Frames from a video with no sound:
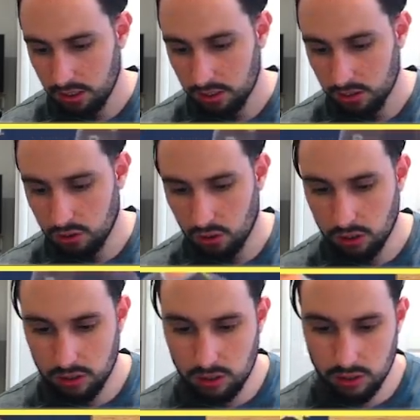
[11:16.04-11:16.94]

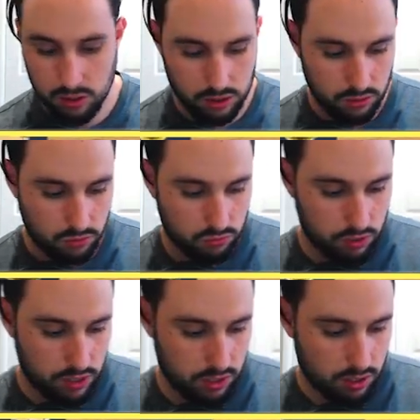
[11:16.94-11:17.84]
Scott
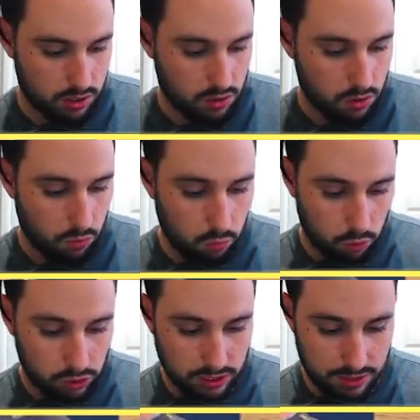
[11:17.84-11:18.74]
Drink
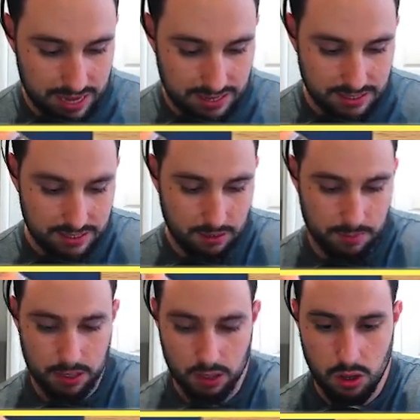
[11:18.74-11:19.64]
Water. That is
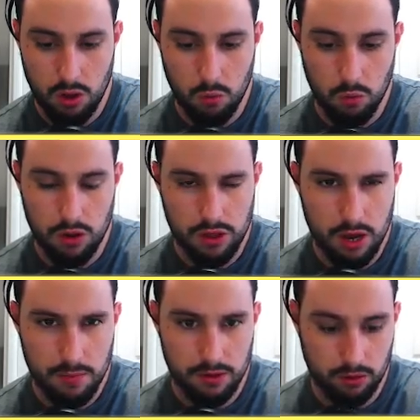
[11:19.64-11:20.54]
something worth
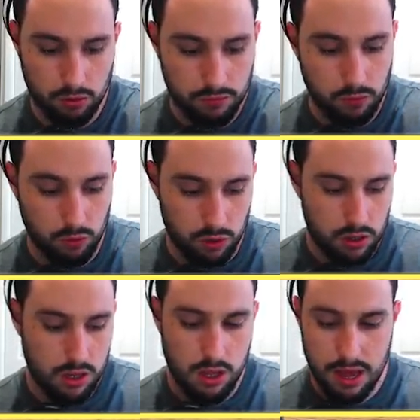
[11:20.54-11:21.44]
coming to look for.
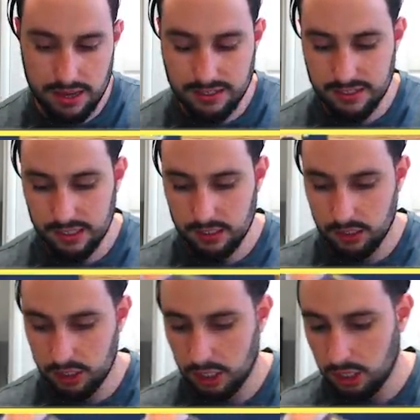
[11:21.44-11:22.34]
A
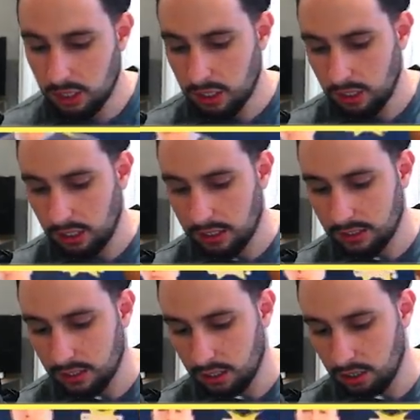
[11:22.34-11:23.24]
signature. Let's
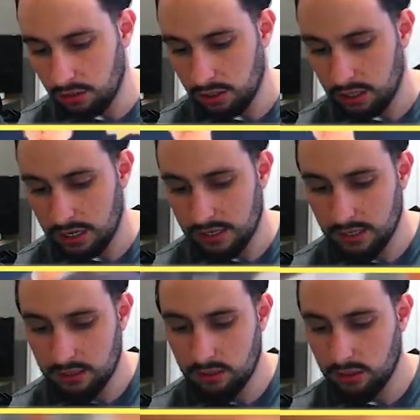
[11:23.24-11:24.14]
go. It
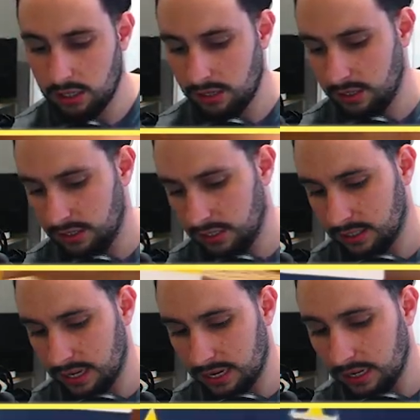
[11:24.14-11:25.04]
does look like this is
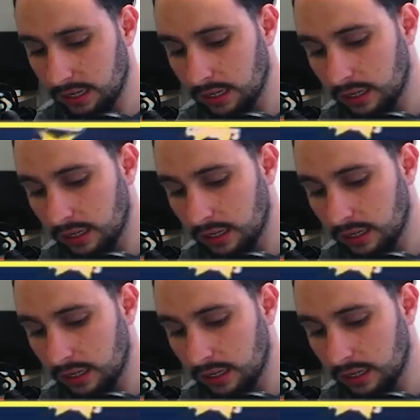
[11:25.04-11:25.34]
a